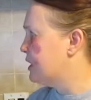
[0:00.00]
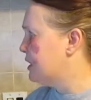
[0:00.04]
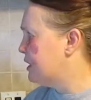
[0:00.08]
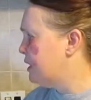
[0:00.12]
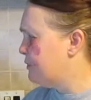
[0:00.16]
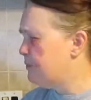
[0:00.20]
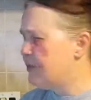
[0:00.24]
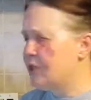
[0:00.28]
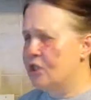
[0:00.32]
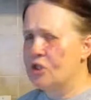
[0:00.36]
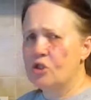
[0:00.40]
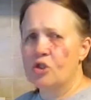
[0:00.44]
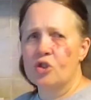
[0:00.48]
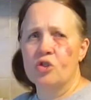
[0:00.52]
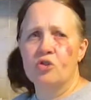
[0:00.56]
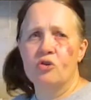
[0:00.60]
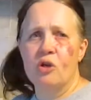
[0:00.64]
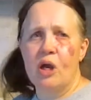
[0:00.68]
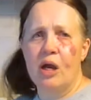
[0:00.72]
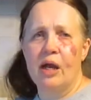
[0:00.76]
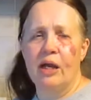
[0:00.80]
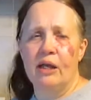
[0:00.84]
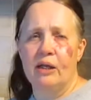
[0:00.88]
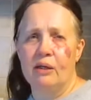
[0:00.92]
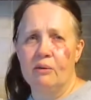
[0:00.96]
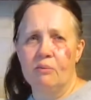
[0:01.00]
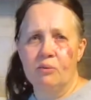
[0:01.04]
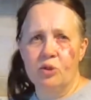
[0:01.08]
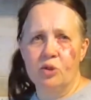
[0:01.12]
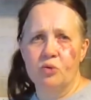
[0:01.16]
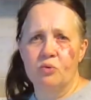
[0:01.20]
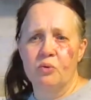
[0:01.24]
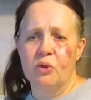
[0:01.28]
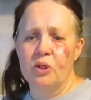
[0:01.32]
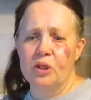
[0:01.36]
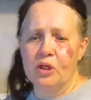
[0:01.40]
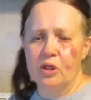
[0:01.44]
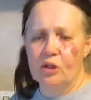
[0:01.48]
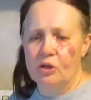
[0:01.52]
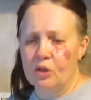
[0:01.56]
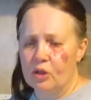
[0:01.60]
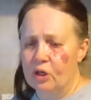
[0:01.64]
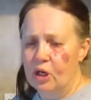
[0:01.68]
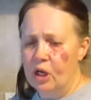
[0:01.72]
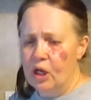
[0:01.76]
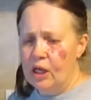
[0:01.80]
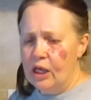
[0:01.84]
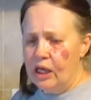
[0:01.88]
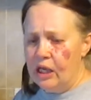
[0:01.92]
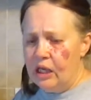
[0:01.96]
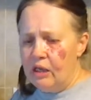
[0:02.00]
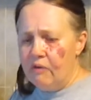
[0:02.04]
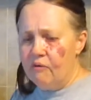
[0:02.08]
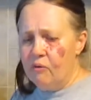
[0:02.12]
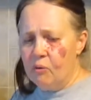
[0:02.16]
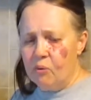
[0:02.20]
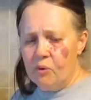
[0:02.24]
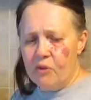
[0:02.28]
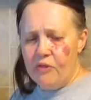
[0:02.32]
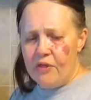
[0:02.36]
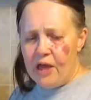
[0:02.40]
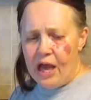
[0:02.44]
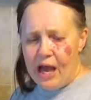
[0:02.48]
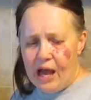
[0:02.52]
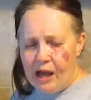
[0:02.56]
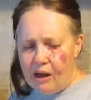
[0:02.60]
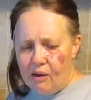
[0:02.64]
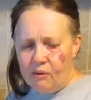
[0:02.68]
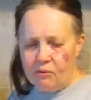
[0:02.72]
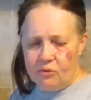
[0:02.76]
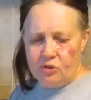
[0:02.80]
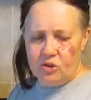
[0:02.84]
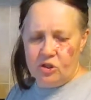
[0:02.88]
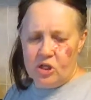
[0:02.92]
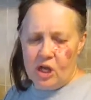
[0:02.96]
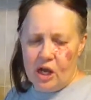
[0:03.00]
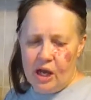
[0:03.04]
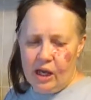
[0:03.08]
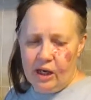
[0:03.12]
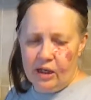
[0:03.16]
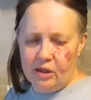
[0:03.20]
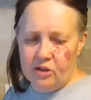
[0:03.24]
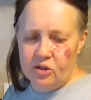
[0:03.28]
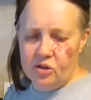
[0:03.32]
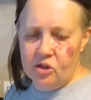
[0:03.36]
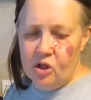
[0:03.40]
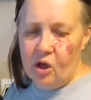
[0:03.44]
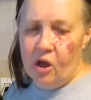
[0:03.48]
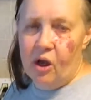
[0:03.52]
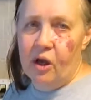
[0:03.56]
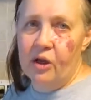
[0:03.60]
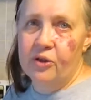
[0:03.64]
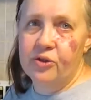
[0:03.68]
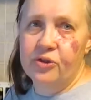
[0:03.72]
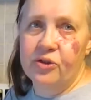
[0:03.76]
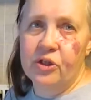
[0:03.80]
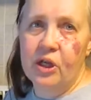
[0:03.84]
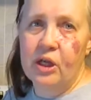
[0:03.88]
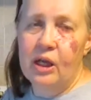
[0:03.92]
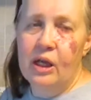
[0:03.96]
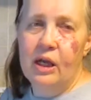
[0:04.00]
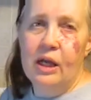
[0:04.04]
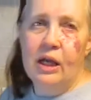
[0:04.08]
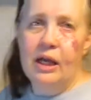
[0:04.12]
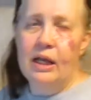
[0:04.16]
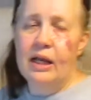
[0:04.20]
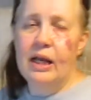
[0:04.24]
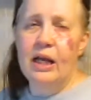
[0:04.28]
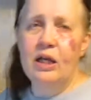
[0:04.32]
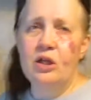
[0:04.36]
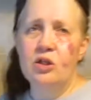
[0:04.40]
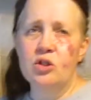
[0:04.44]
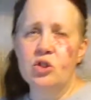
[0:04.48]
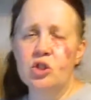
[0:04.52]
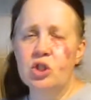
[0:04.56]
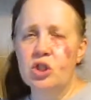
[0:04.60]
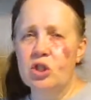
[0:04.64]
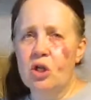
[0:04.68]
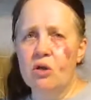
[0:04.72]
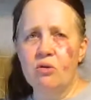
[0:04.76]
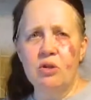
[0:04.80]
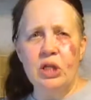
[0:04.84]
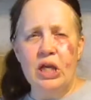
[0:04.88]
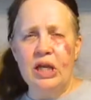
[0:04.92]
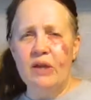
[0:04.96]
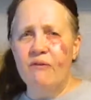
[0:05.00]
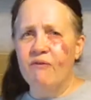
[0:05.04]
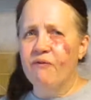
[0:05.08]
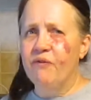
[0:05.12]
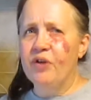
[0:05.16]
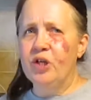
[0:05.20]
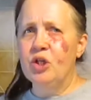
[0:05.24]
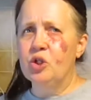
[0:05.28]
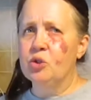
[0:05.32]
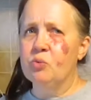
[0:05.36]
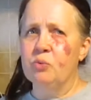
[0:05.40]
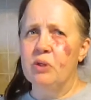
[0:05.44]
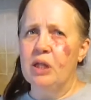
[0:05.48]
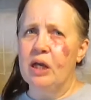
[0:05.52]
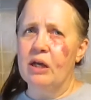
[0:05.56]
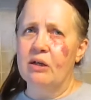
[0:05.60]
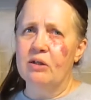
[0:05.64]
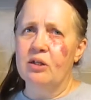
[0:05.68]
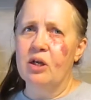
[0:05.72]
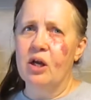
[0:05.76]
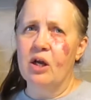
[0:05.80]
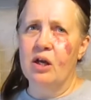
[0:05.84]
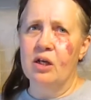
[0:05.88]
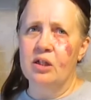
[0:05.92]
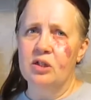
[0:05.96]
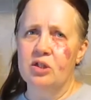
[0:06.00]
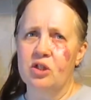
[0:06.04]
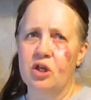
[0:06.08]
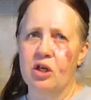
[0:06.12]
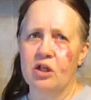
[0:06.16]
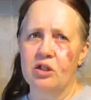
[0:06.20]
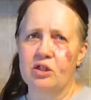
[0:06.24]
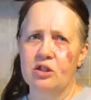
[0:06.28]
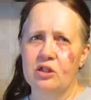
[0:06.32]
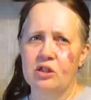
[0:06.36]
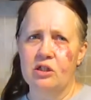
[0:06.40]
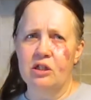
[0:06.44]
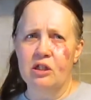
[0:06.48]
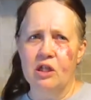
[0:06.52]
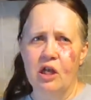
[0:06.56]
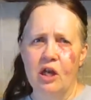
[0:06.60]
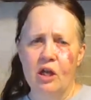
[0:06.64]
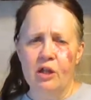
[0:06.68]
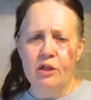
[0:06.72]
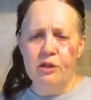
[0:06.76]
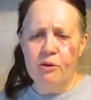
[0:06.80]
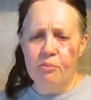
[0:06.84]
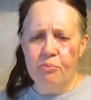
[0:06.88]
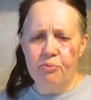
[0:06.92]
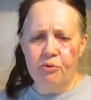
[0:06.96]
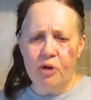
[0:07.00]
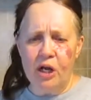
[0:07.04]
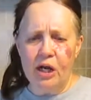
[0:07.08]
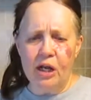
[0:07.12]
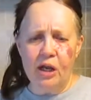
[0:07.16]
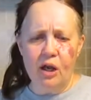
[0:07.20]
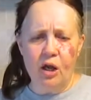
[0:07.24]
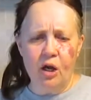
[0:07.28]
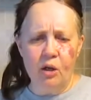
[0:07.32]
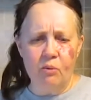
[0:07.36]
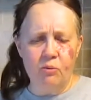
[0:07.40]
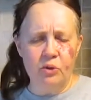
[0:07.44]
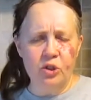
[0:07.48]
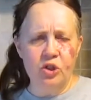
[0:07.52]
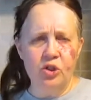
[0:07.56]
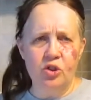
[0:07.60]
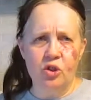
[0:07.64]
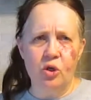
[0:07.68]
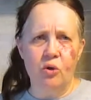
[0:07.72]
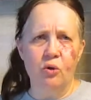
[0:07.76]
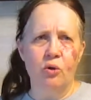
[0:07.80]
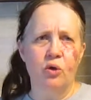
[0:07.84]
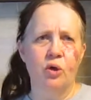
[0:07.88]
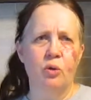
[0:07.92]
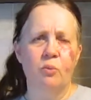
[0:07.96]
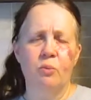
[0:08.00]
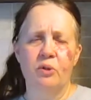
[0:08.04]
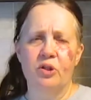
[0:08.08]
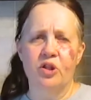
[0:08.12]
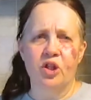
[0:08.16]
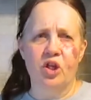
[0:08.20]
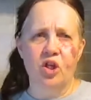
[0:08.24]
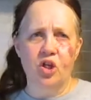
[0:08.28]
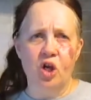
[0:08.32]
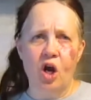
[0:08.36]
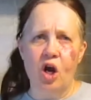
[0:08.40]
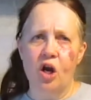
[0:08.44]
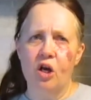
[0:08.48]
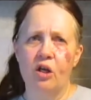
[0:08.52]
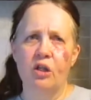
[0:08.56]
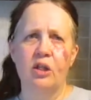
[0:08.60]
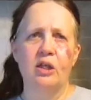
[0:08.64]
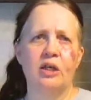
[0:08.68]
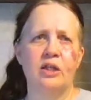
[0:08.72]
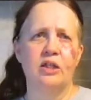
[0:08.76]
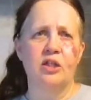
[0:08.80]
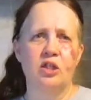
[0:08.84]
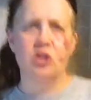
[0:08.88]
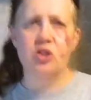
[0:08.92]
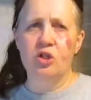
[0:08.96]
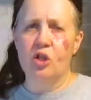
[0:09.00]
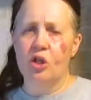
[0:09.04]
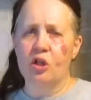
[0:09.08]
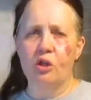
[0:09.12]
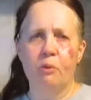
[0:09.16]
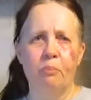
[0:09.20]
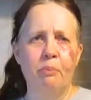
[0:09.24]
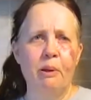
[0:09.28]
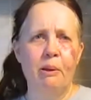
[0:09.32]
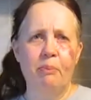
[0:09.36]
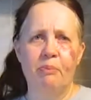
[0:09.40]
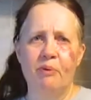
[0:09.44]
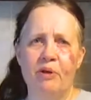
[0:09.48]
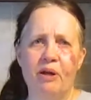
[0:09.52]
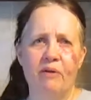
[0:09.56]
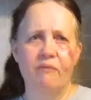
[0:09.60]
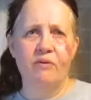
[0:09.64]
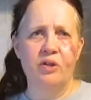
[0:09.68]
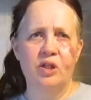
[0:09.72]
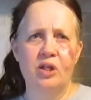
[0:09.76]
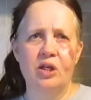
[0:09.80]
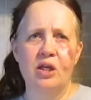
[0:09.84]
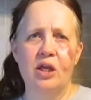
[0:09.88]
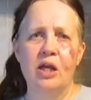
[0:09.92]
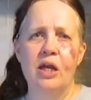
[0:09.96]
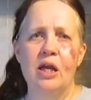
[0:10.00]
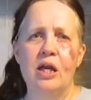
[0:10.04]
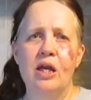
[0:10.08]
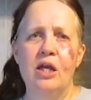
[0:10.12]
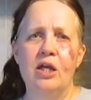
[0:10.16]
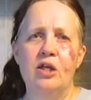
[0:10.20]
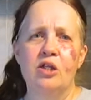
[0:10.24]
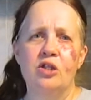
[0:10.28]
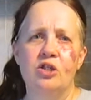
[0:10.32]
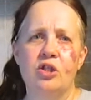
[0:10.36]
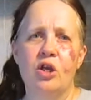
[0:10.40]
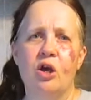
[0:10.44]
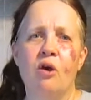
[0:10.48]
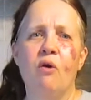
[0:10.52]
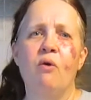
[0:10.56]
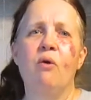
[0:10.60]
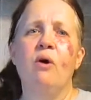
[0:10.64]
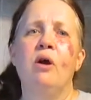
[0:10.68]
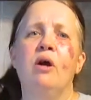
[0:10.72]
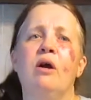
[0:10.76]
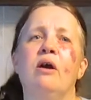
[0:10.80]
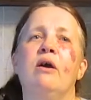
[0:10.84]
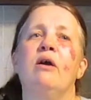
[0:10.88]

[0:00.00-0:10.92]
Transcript: Give this a try. It was really good, even without tartar sauce. And I usually don't like fish without tartar sauce. The breading on it was so good with the garlic and the salt and pepper and everything. So